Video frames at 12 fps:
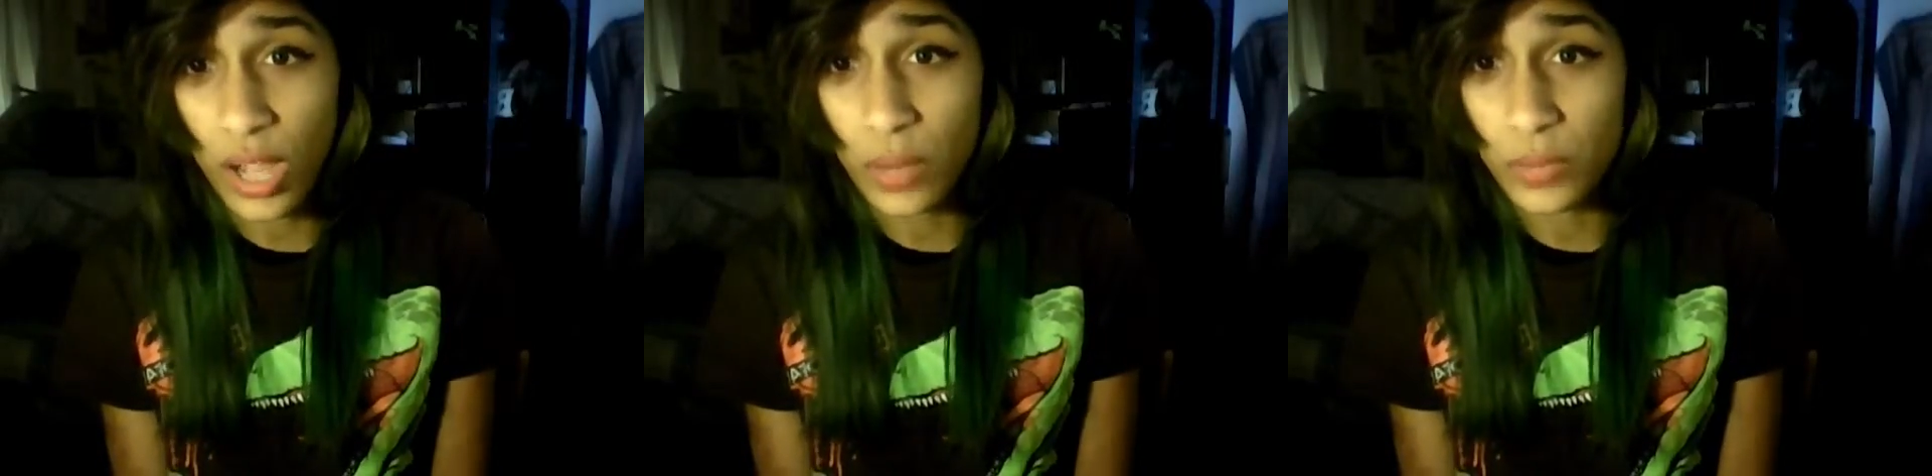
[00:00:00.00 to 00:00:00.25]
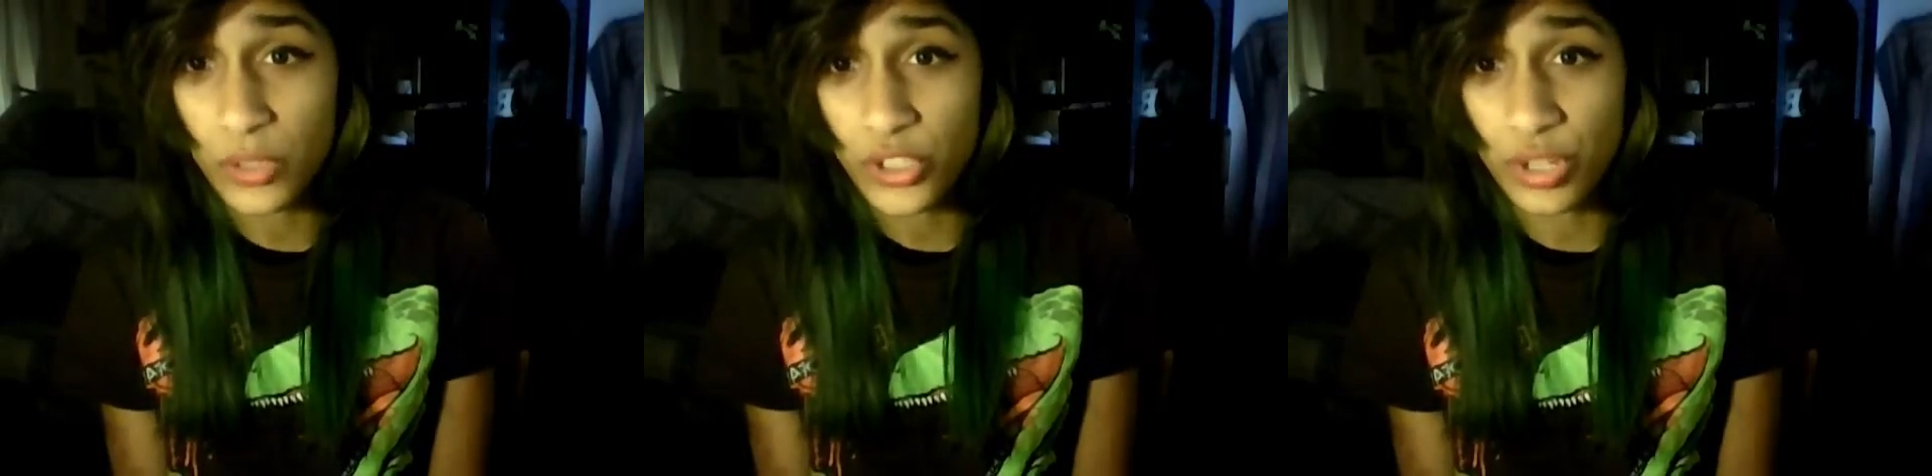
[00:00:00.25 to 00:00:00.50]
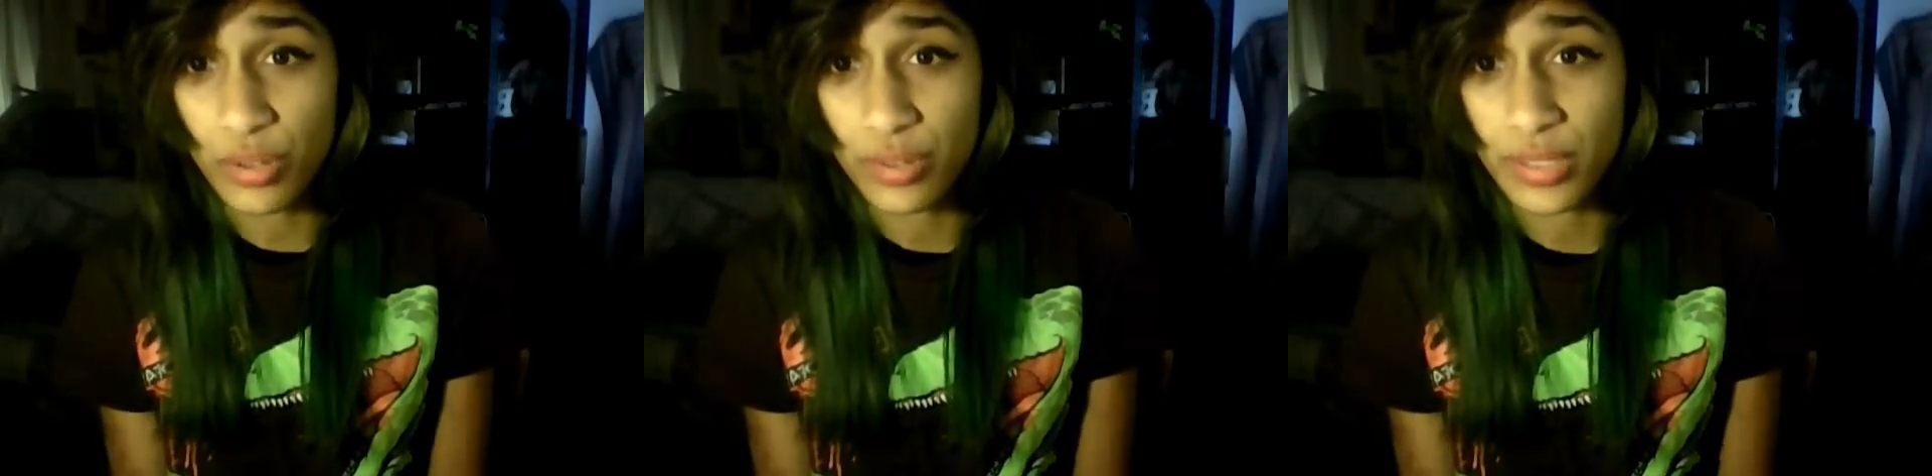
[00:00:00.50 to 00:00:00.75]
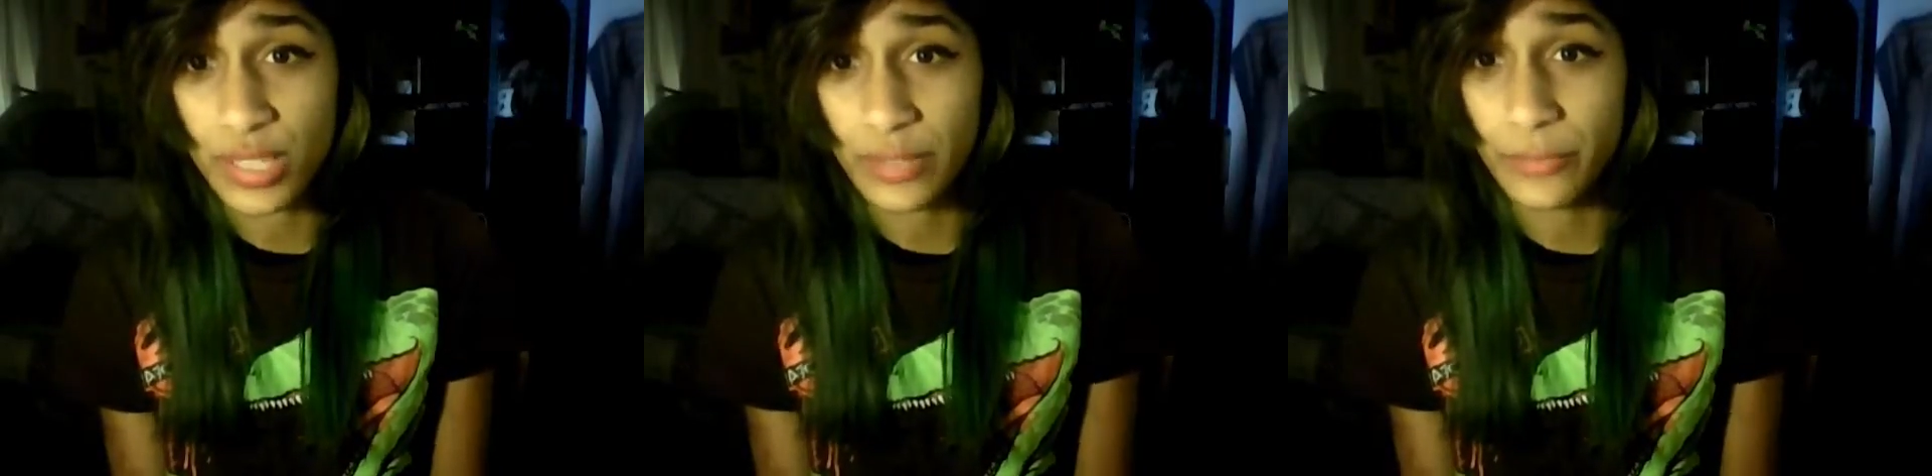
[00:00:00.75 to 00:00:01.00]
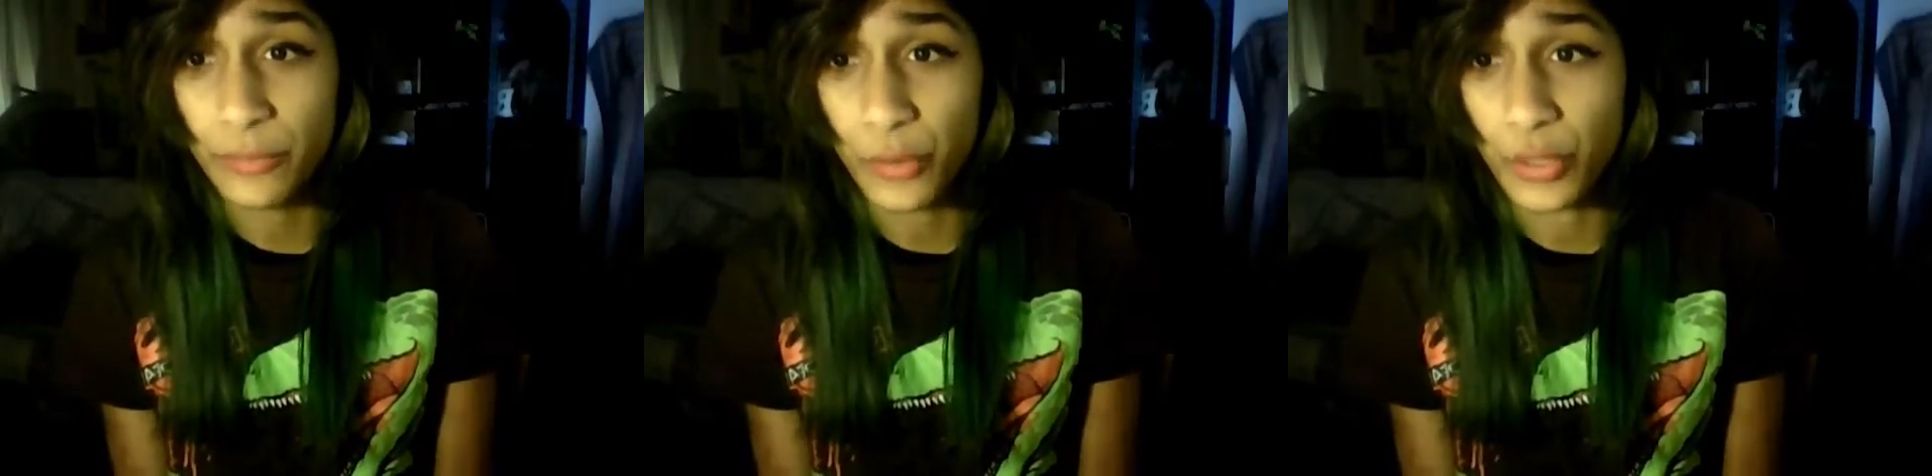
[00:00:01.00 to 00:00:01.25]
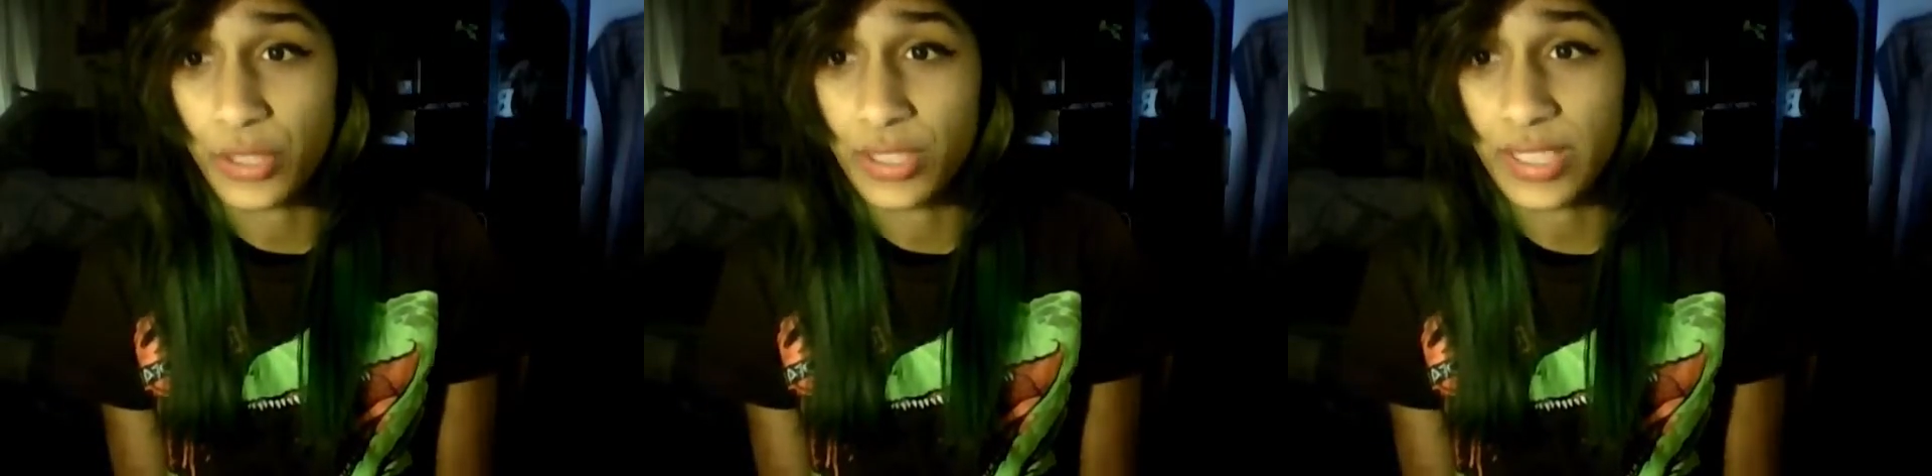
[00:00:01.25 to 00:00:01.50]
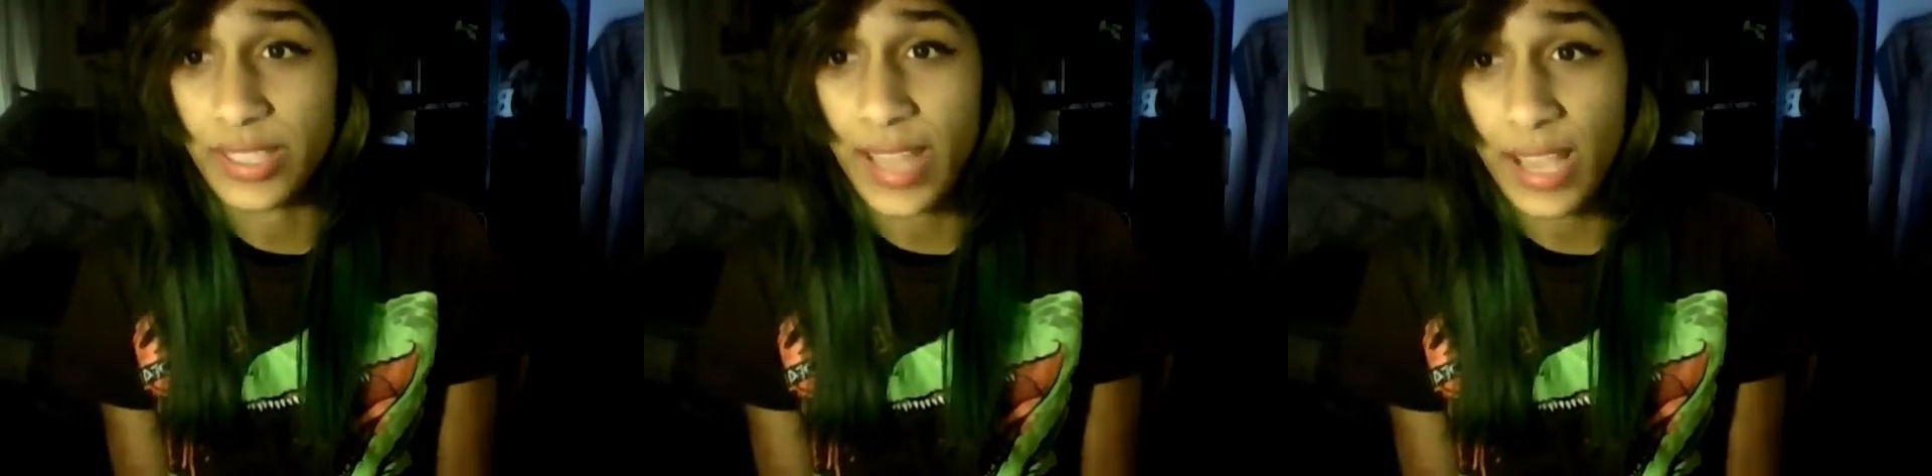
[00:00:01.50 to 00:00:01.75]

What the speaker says: I would use and fonts and